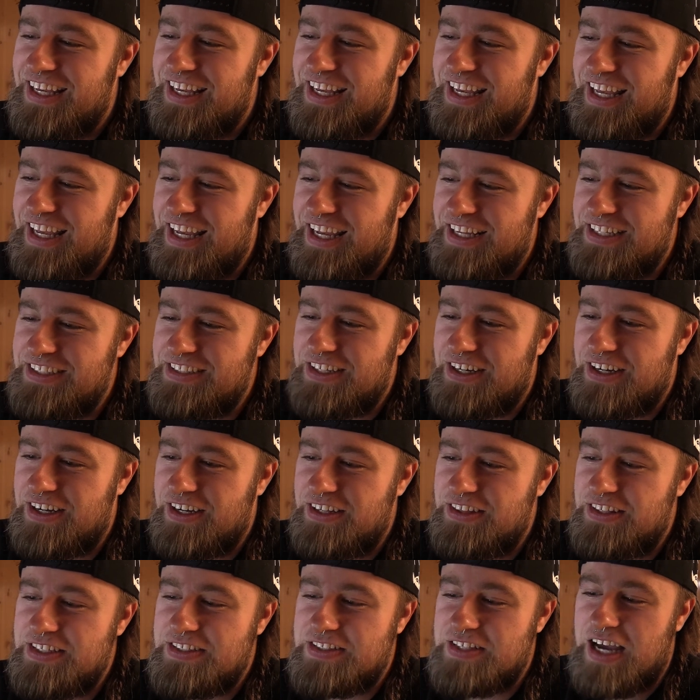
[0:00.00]
and
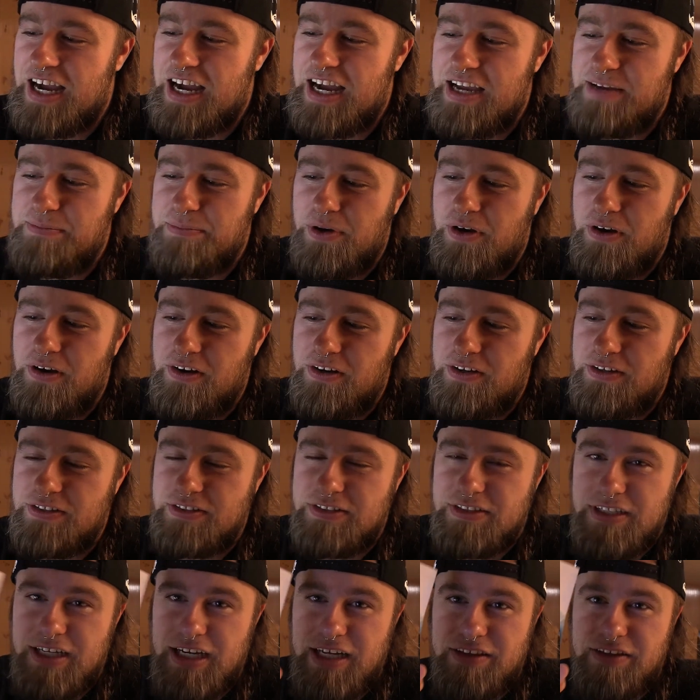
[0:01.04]
this eyeball
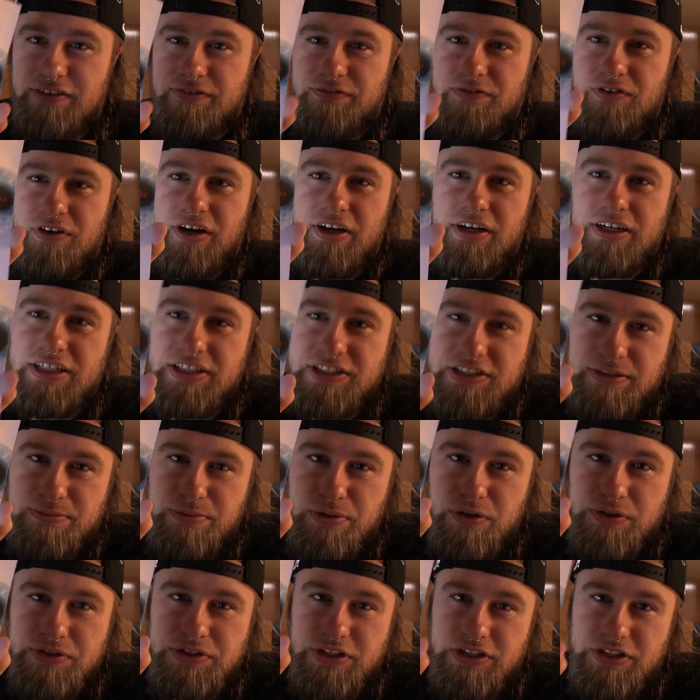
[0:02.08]
on the front is
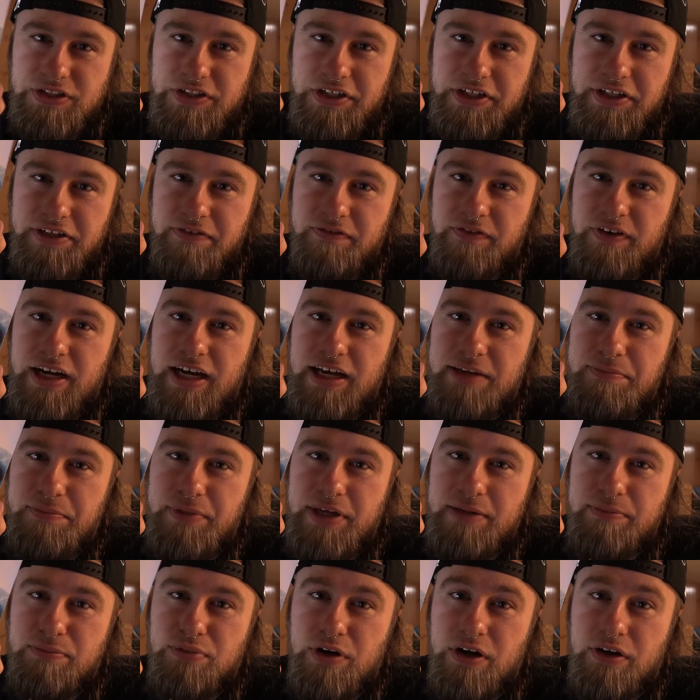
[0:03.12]
supposed to signify
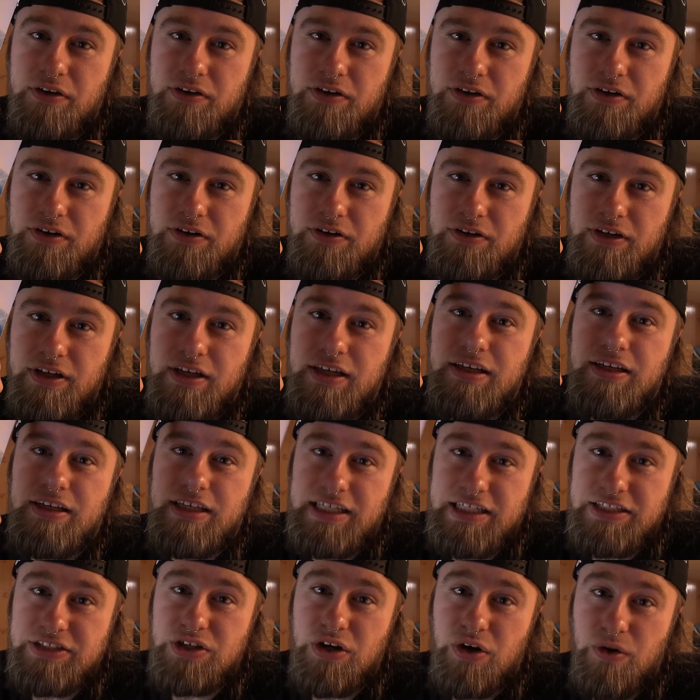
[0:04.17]
Big Brother.
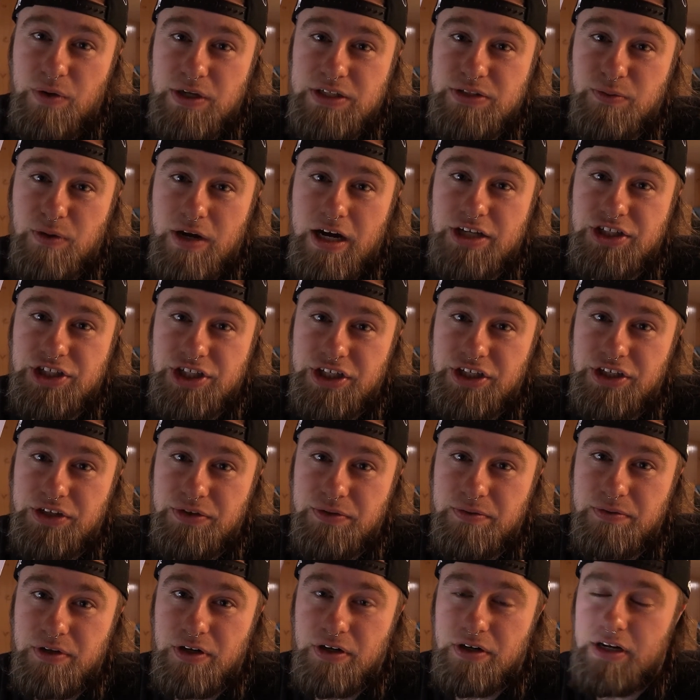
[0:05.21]
He's always watching
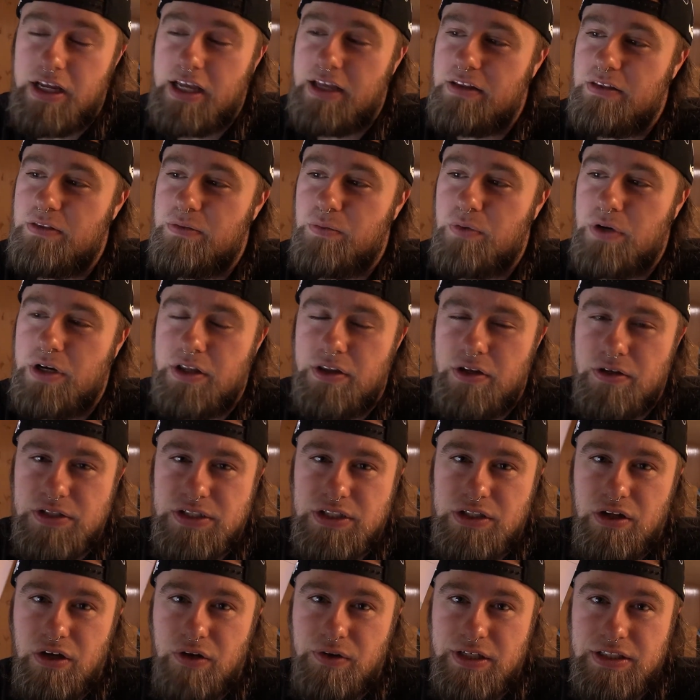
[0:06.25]
you. Or one of their
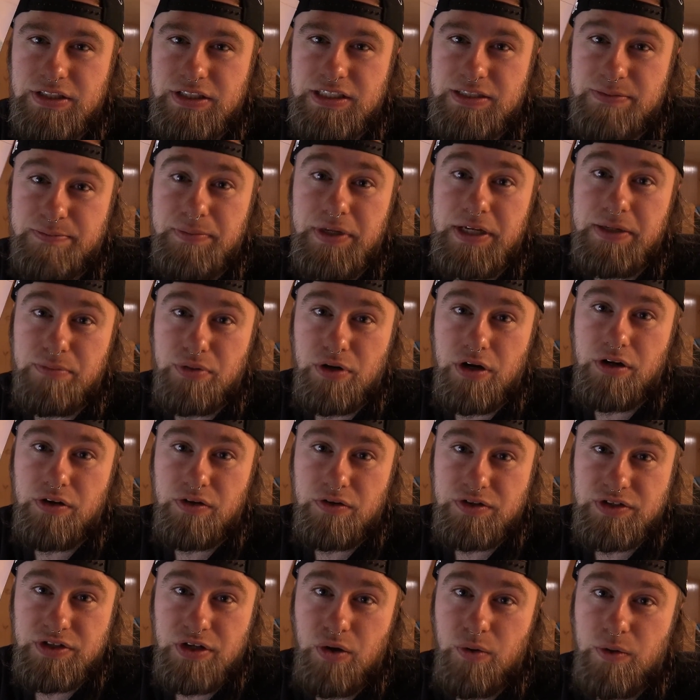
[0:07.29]
slogans is Big Brother
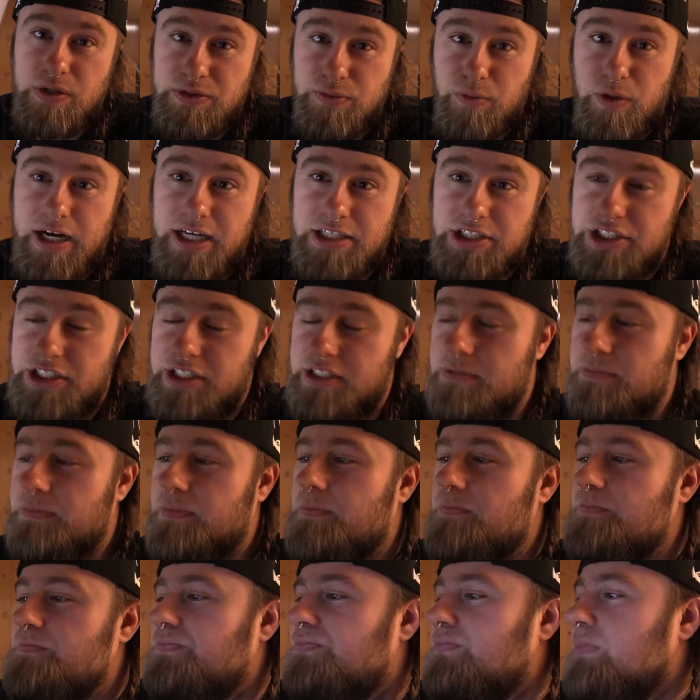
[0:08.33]
is always watching.
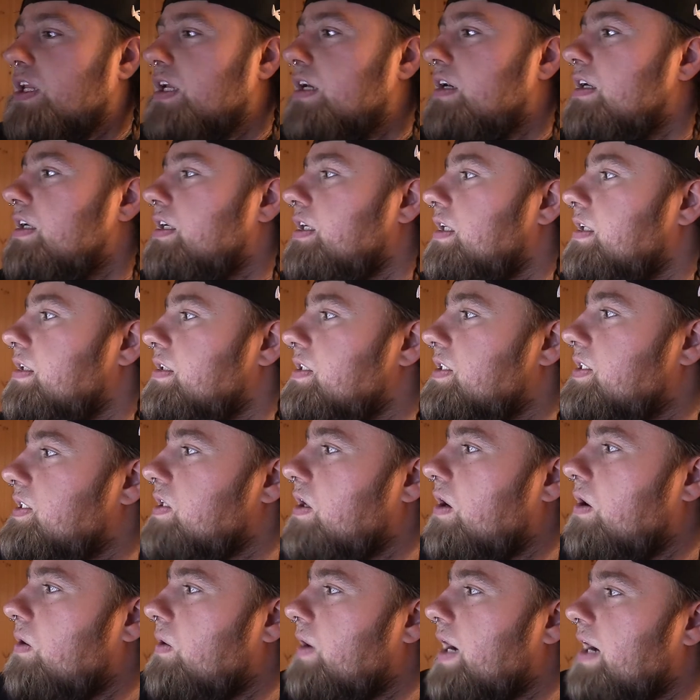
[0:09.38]

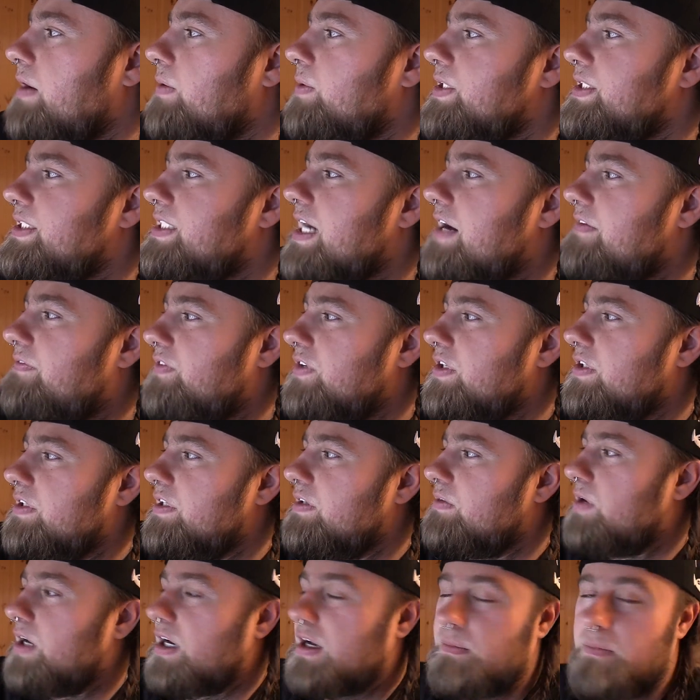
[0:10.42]
So I would
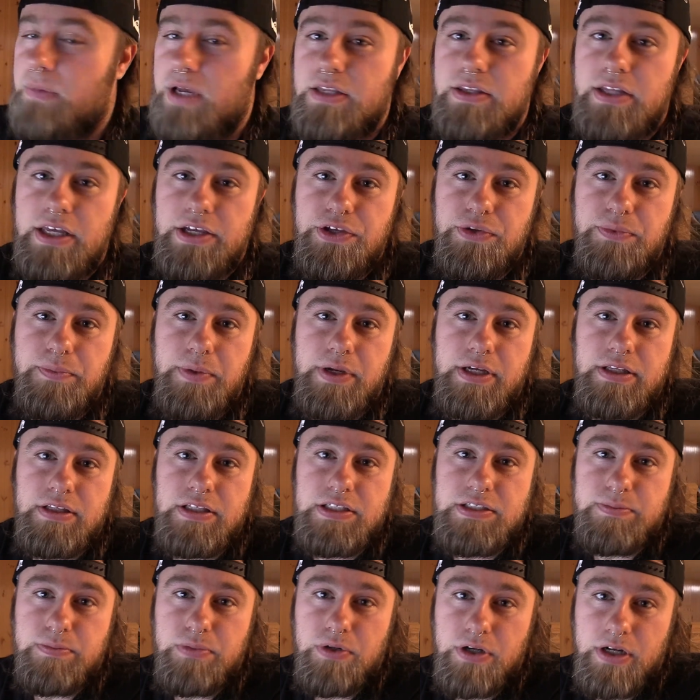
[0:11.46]
definitely recommend that you pick
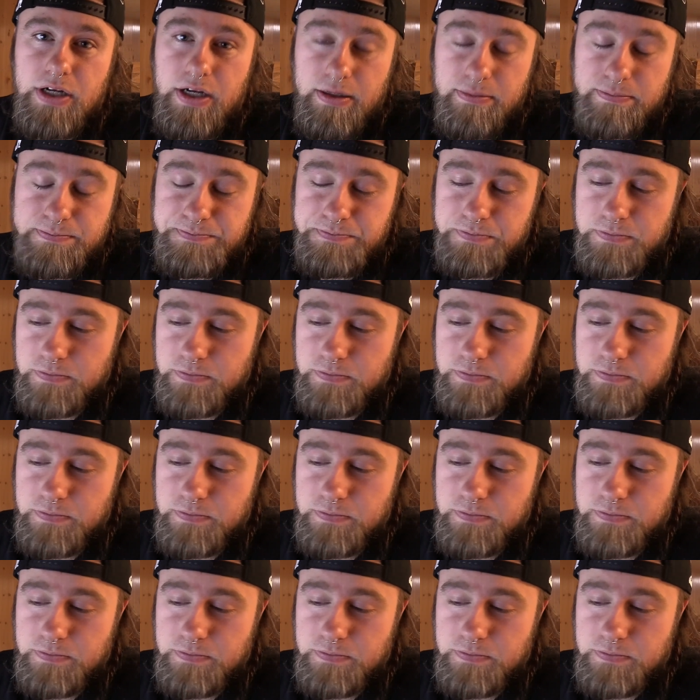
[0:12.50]
this book up.